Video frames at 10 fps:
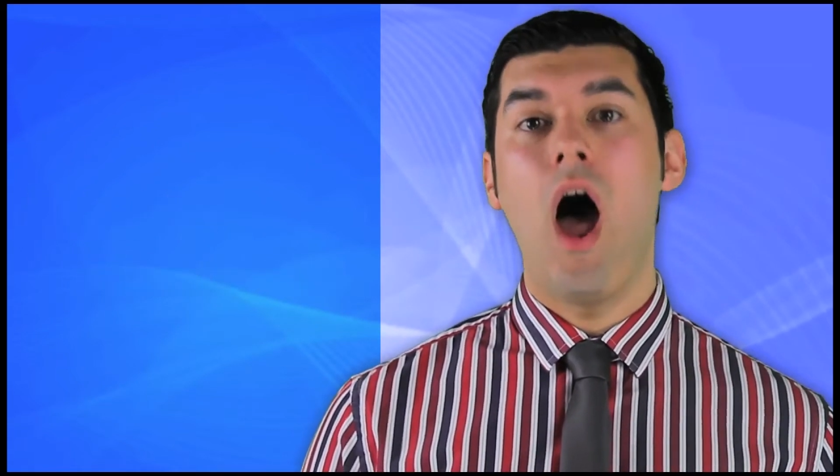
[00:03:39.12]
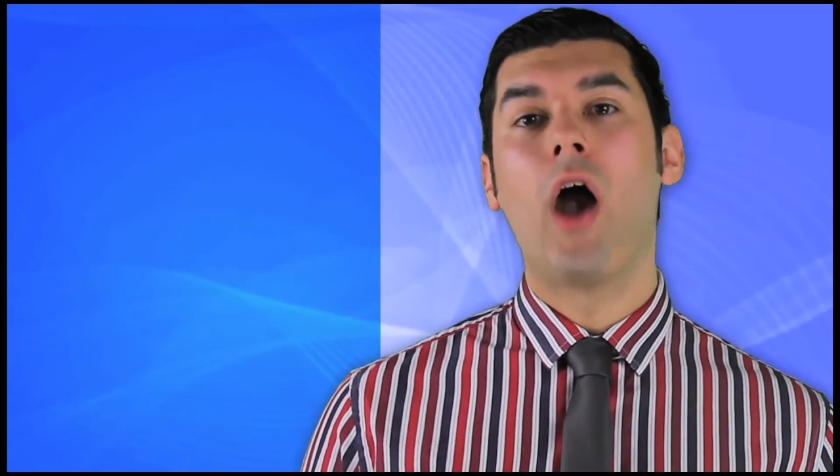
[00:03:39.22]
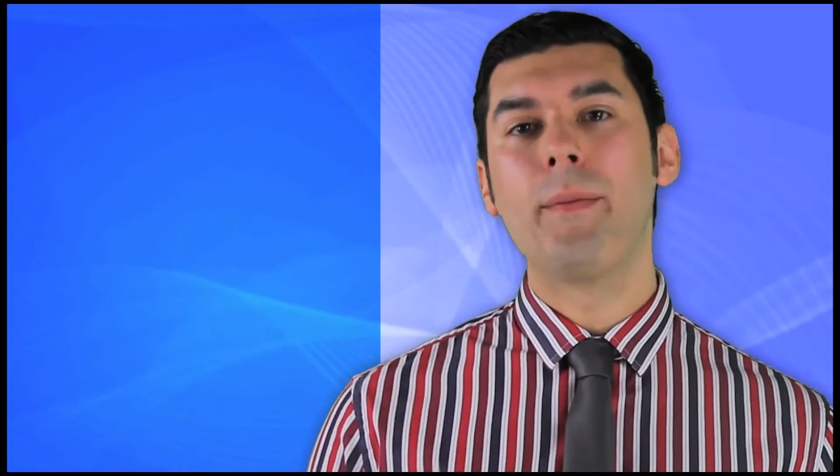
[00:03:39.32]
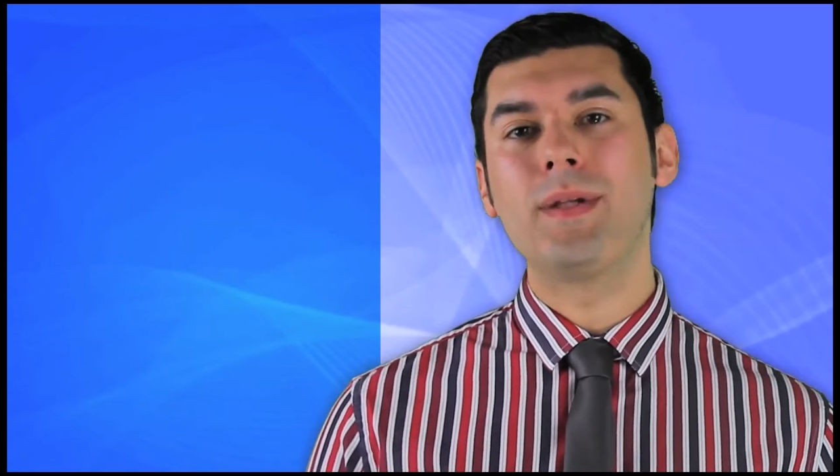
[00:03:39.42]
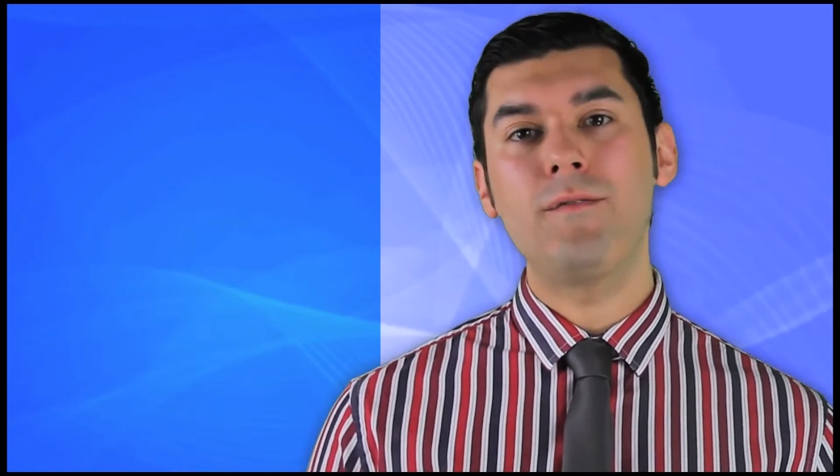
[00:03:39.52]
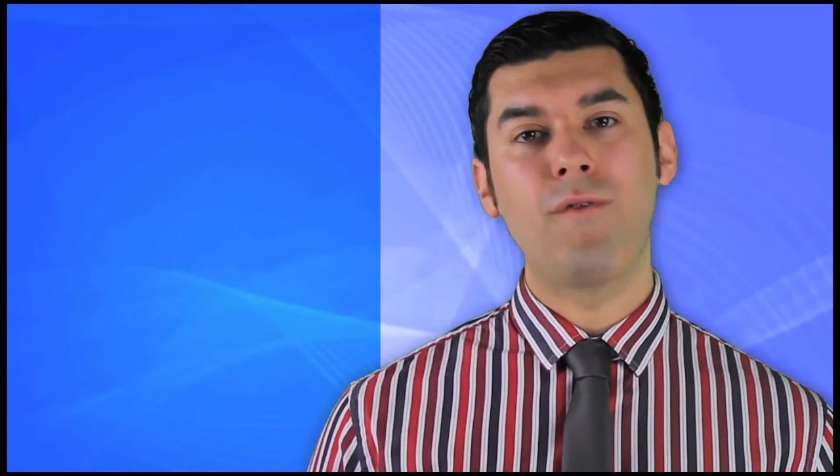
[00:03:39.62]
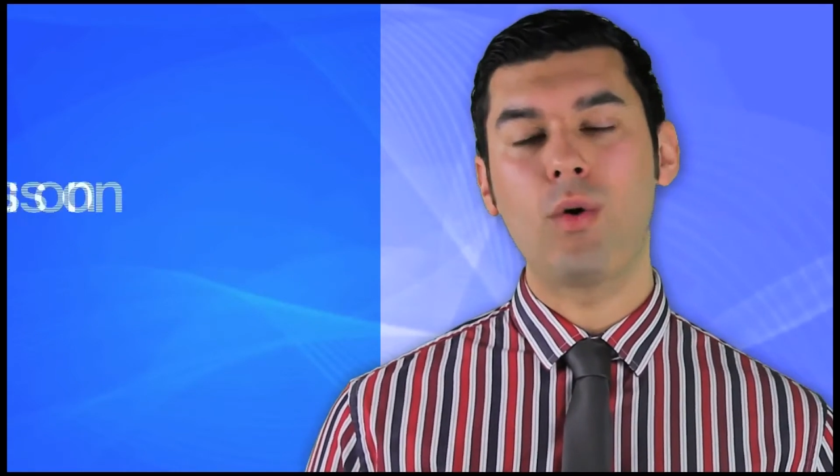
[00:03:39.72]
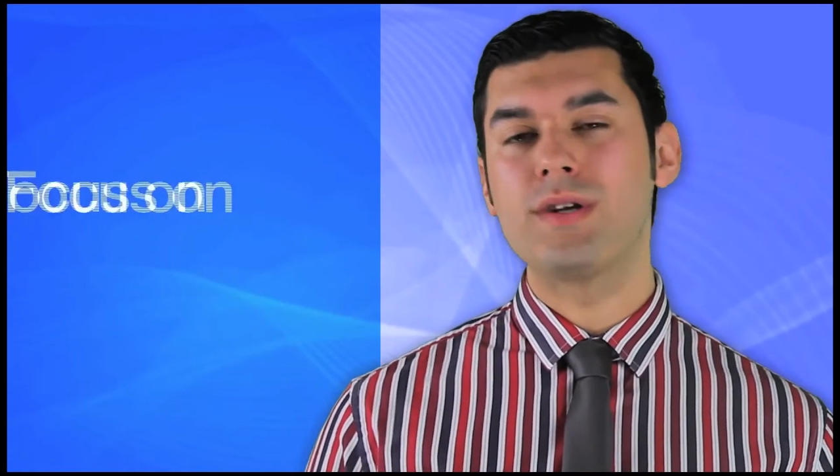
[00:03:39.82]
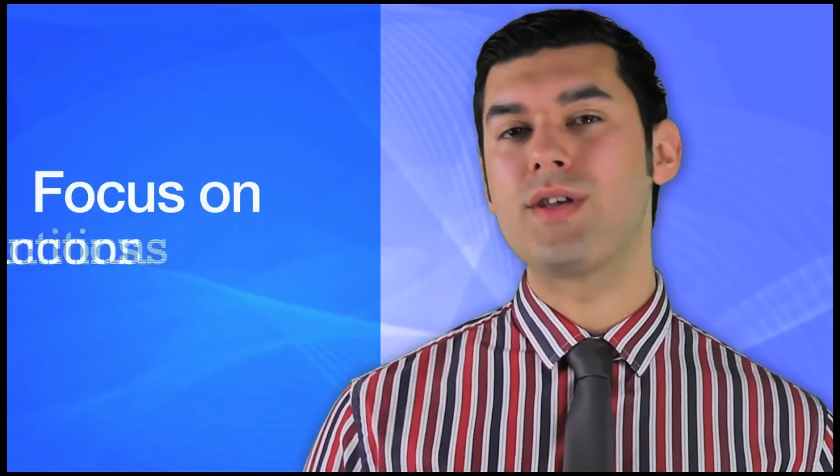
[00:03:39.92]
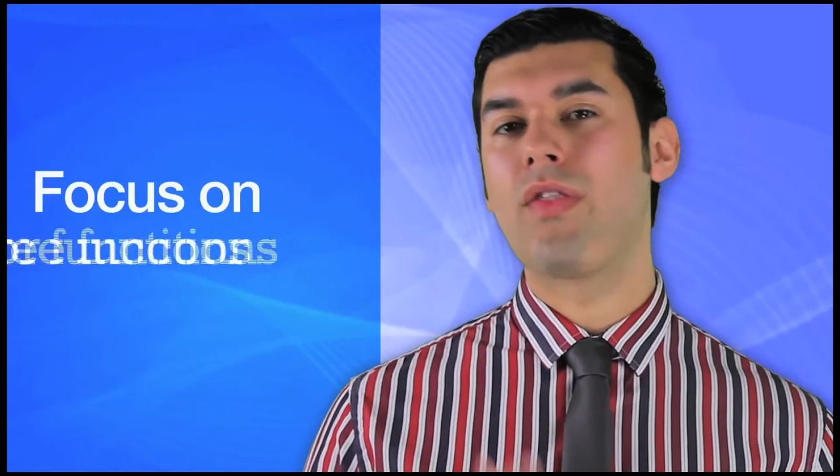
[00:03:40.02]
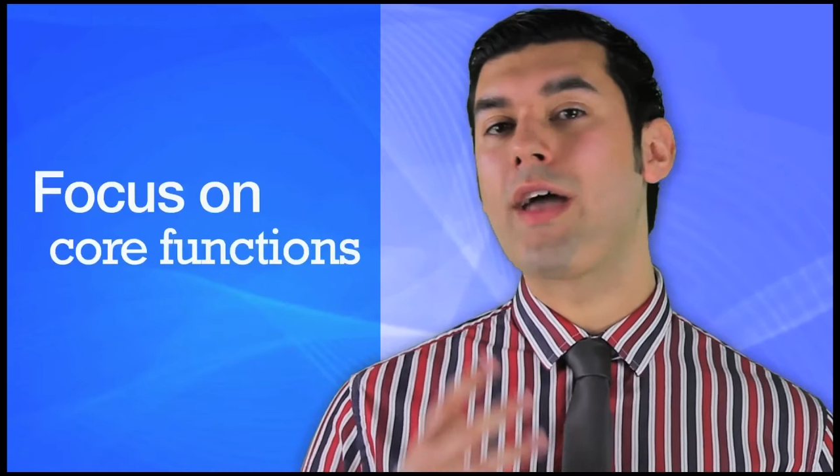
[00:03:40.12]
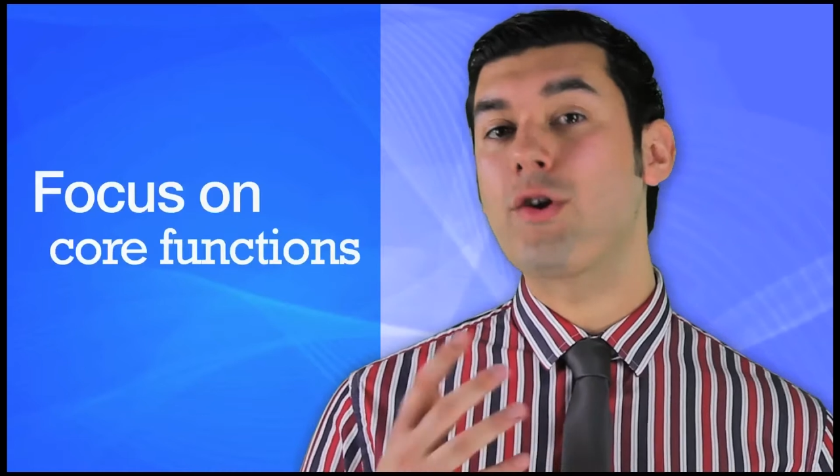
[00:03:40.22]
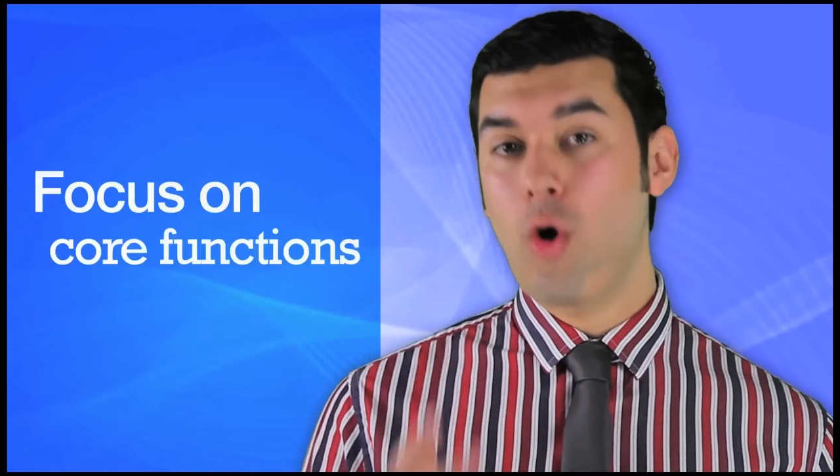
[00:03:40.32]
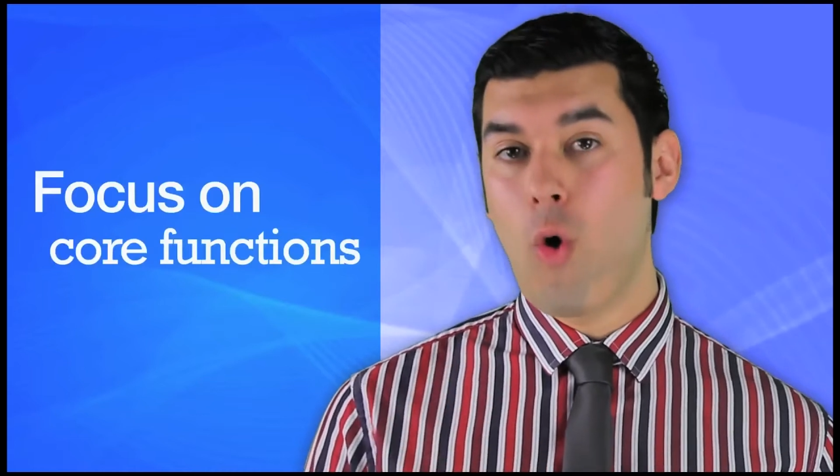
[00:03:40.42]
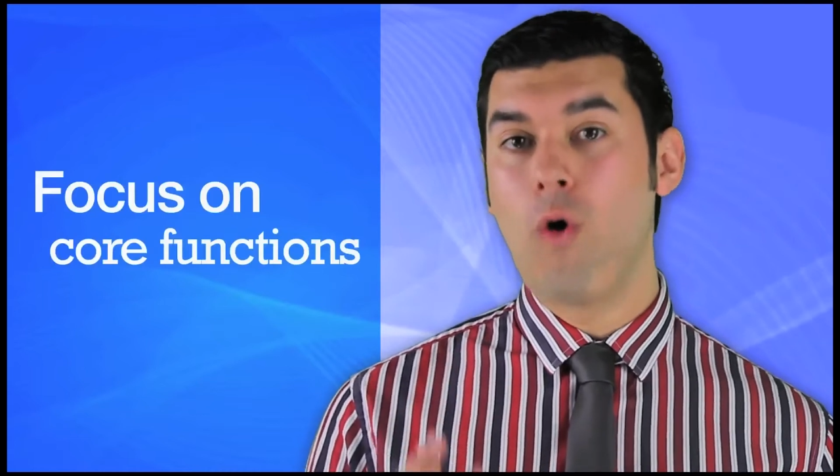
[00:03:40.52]
are able to focus on their
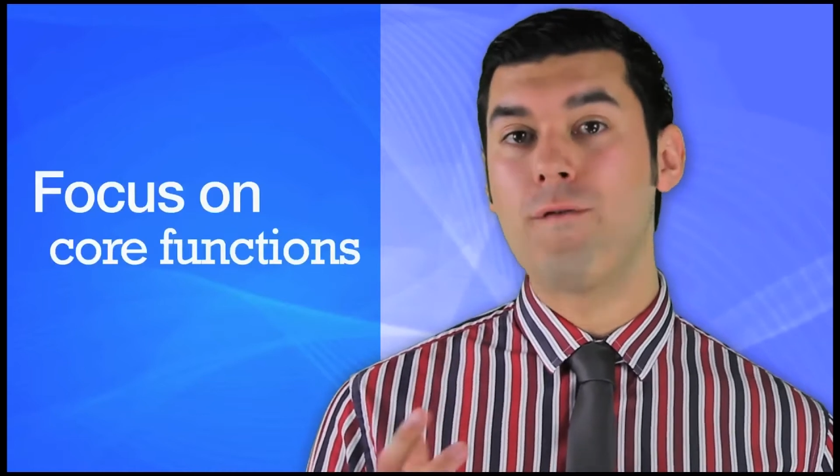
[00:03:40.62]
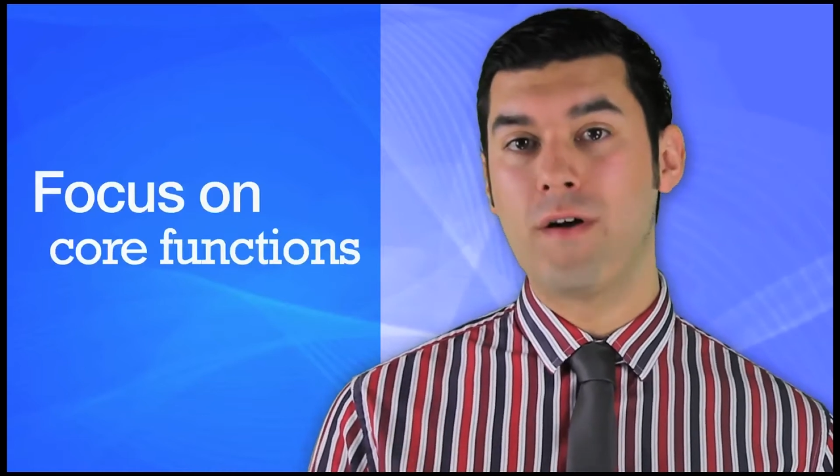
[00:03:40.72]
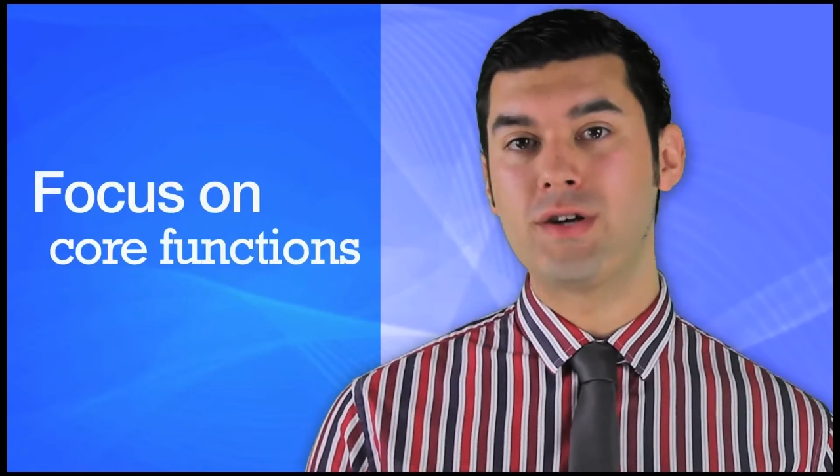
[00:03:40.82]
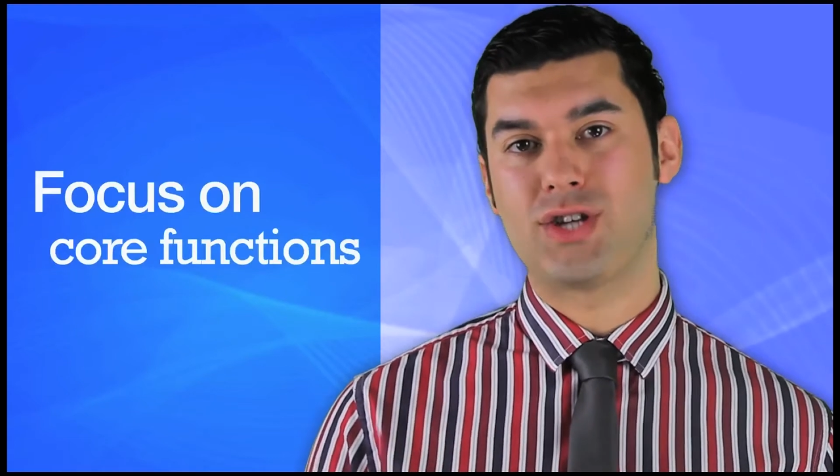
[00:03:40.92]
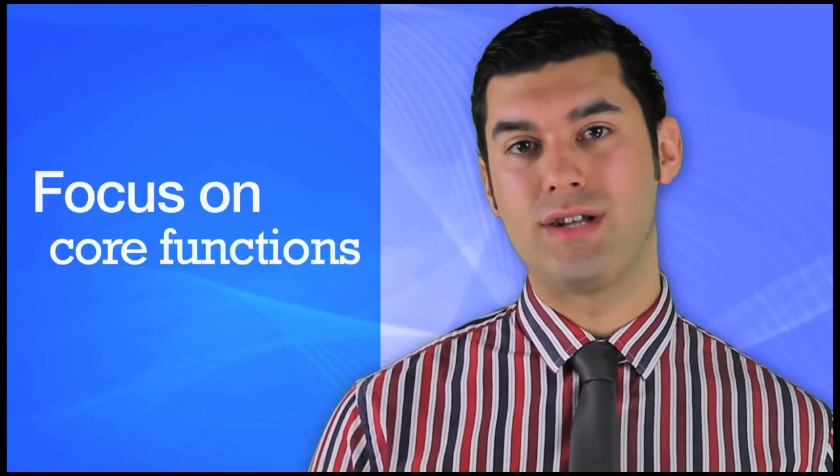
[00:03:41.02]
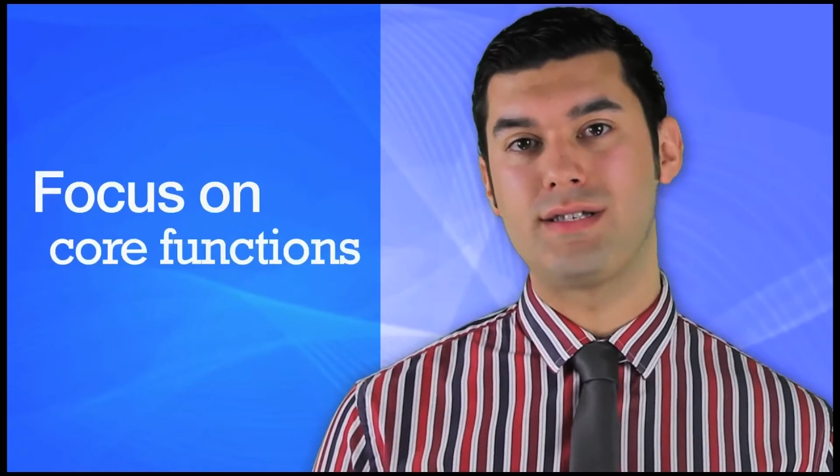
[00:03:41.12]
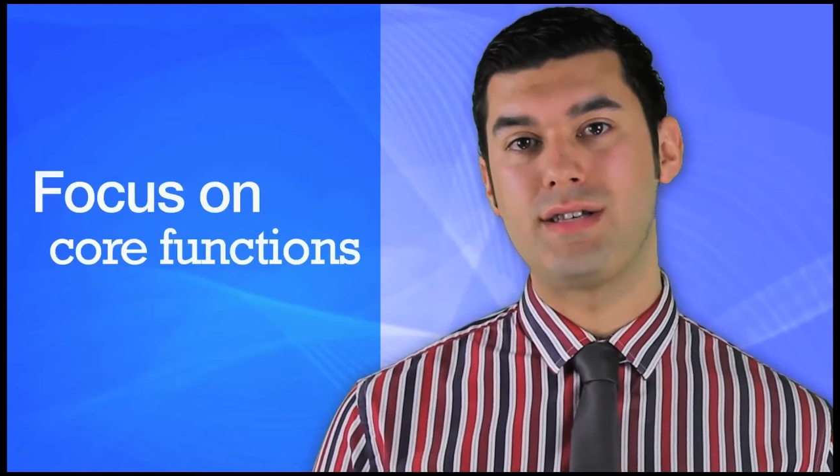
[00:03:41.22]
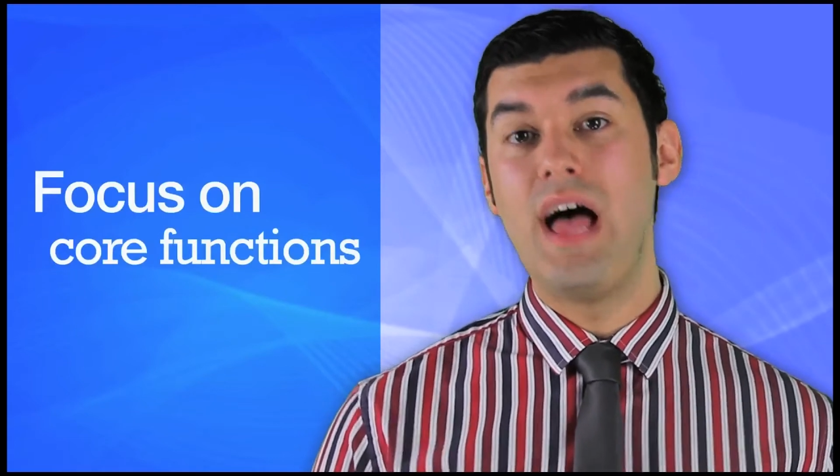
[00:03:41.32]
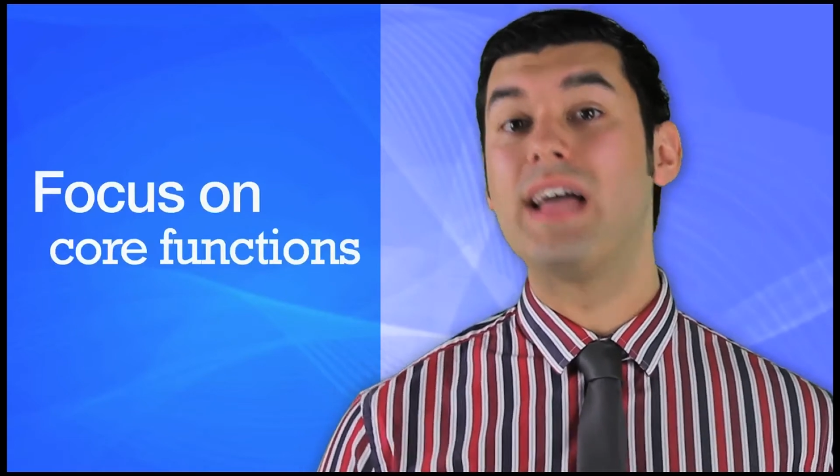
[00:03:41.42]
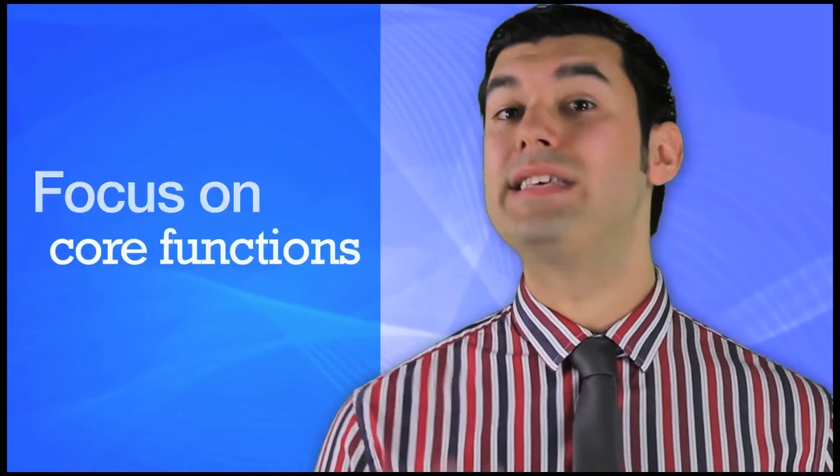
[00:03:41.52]
core functions,